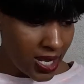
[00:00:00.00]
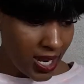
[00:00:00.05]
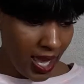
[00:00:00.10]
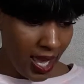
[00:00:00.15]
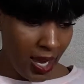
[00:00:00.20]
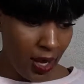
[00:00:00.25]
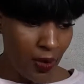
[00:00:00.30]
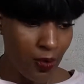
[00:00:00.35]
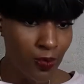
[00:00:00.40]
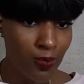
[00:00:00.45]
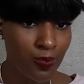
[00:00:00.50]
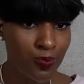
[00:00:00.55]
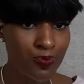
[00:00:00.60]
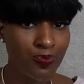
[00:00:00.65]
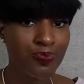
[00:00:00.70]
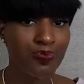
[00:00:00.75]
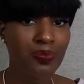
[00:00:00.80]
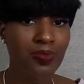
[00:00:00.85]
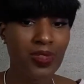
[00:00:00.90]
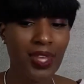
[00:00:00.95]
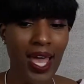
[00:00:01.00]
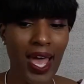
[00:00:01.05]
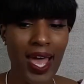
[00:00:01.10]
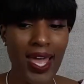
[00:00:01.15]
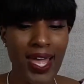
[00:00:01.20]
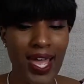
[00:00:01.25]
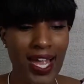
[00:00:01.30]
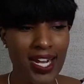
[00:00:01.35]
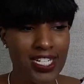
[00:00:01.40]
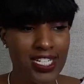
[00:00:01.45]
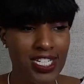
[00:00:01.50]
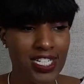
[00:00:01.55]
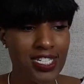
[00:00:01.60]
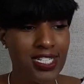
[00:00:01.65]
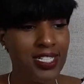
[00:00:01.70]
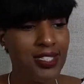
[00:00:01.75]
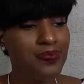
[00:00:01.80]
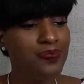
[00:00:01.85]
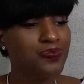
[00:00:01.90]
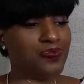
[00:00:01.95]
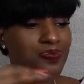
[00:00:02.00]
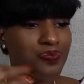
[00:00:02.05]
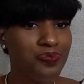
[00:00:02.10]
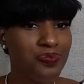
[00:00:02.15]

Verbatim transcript: Now, I actually